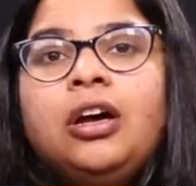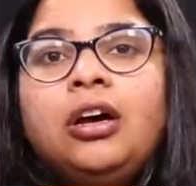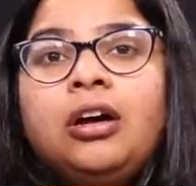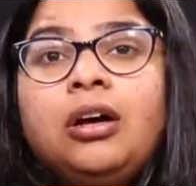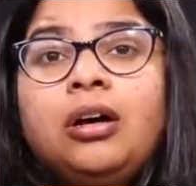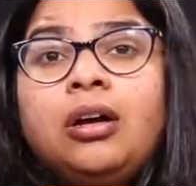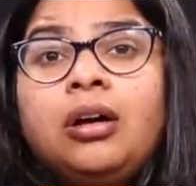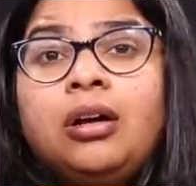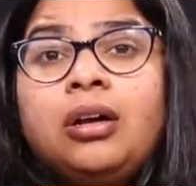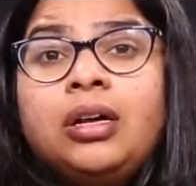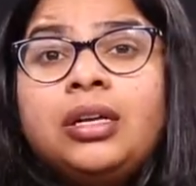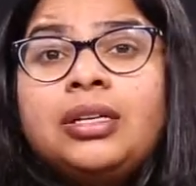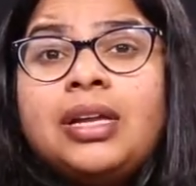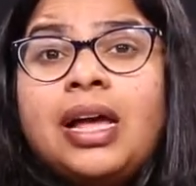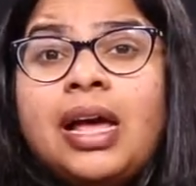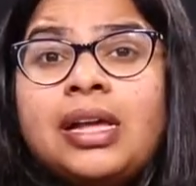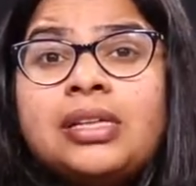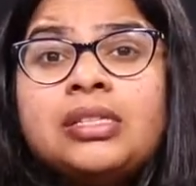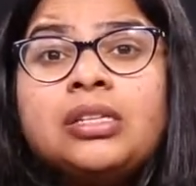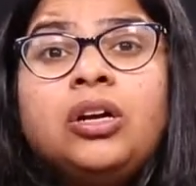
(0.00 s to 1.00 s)
It
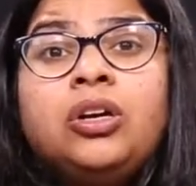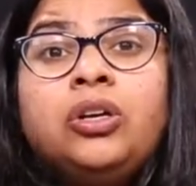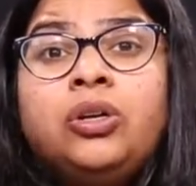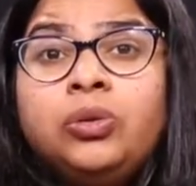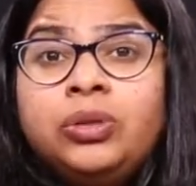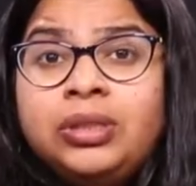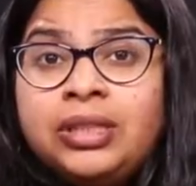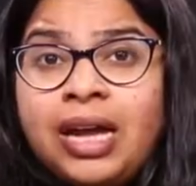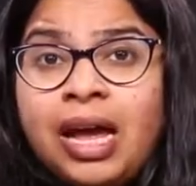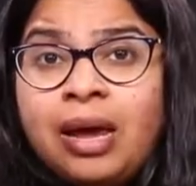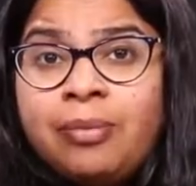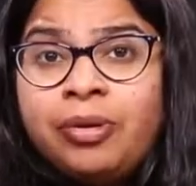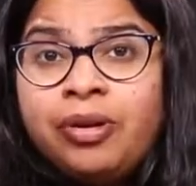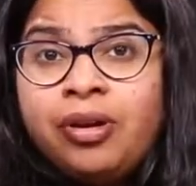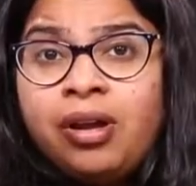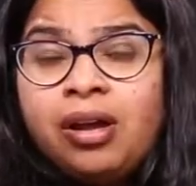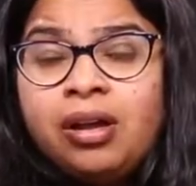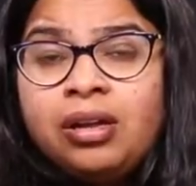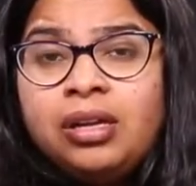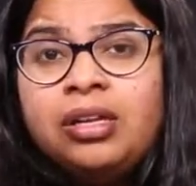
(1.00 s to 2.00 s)
has a good
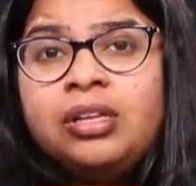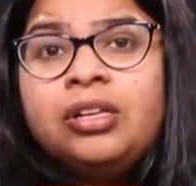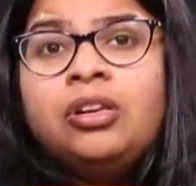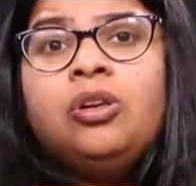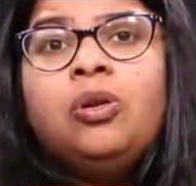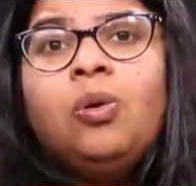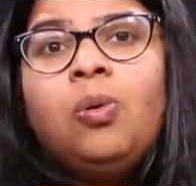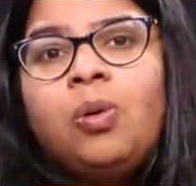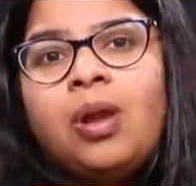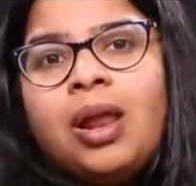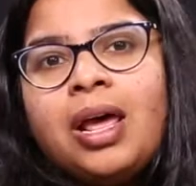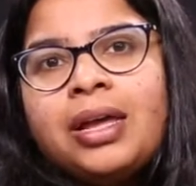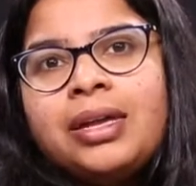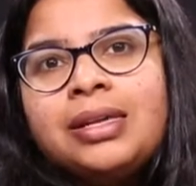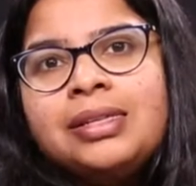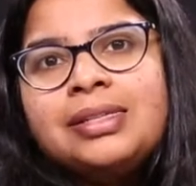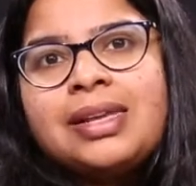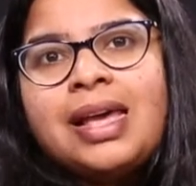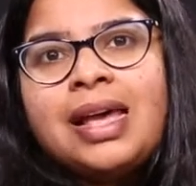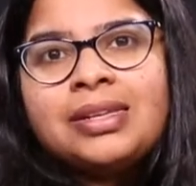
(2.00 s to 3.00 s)
camera in low
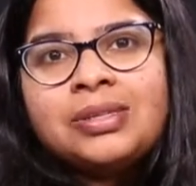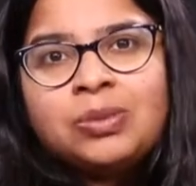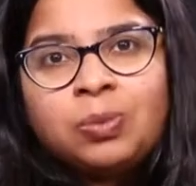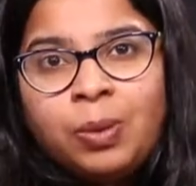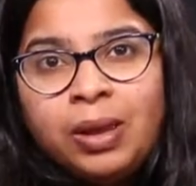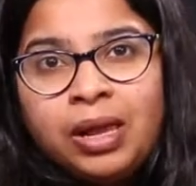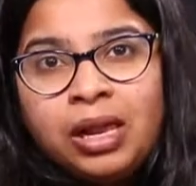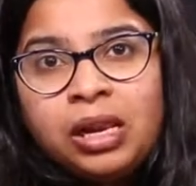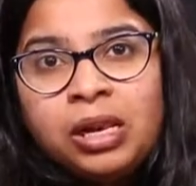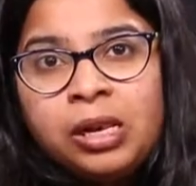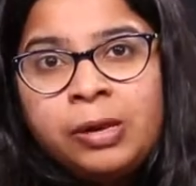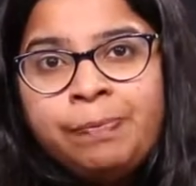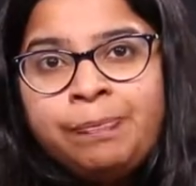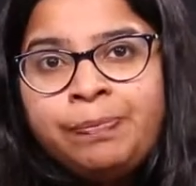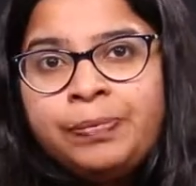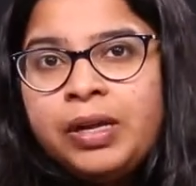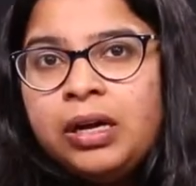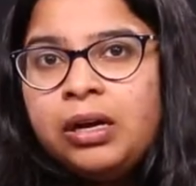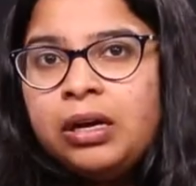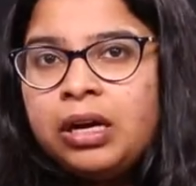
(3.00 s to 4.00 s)
lights as well,
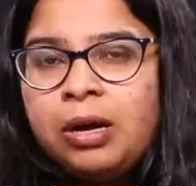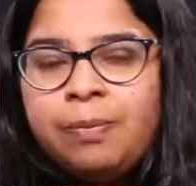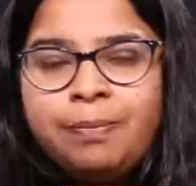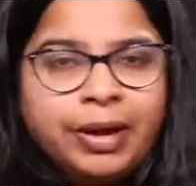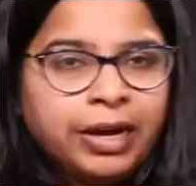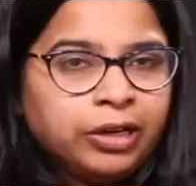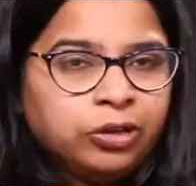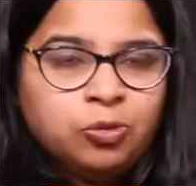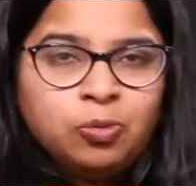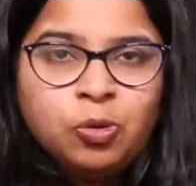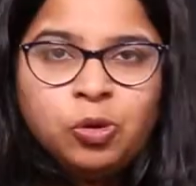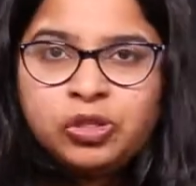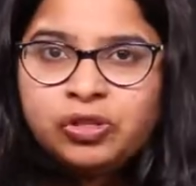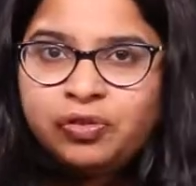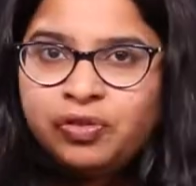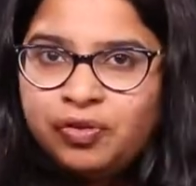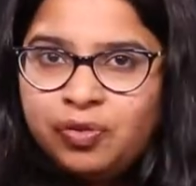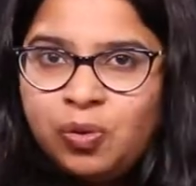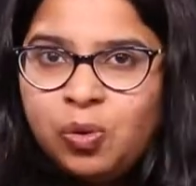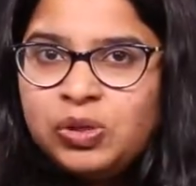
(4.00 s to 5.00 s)
compared to most
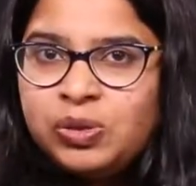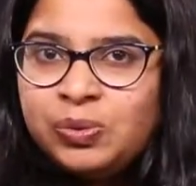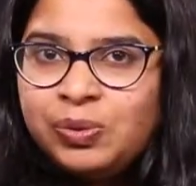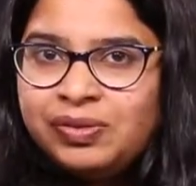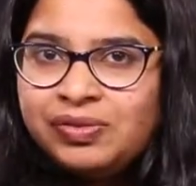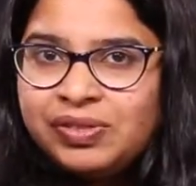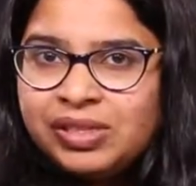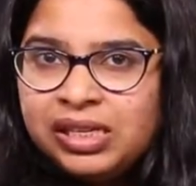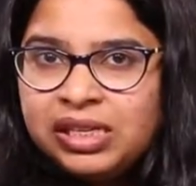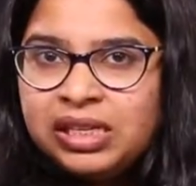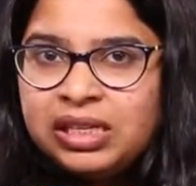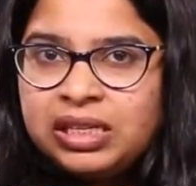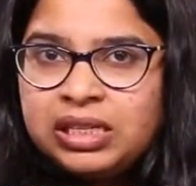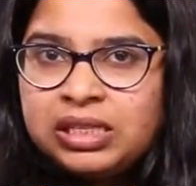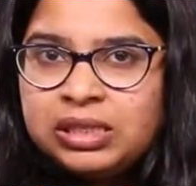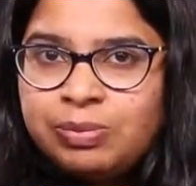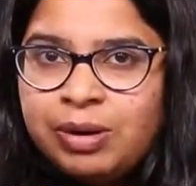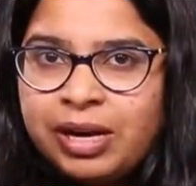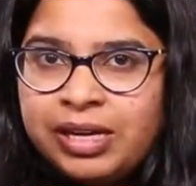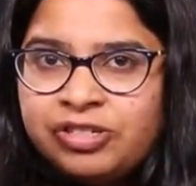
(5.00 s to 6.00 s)
of the phones we've seen in
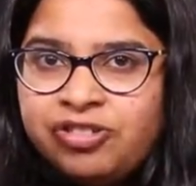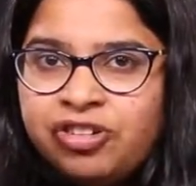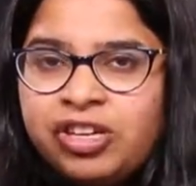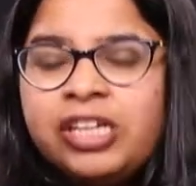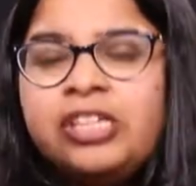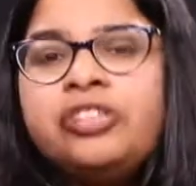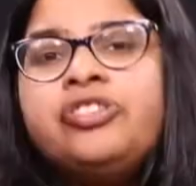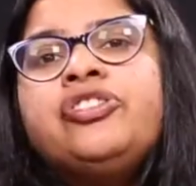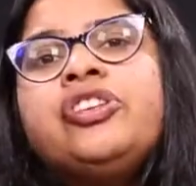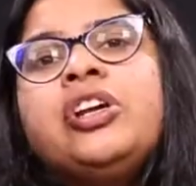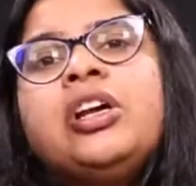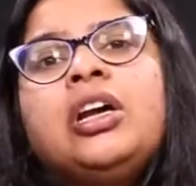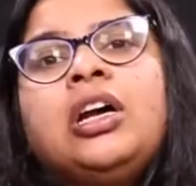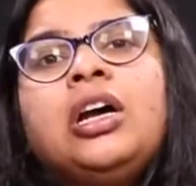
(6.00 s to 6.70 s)
this price range.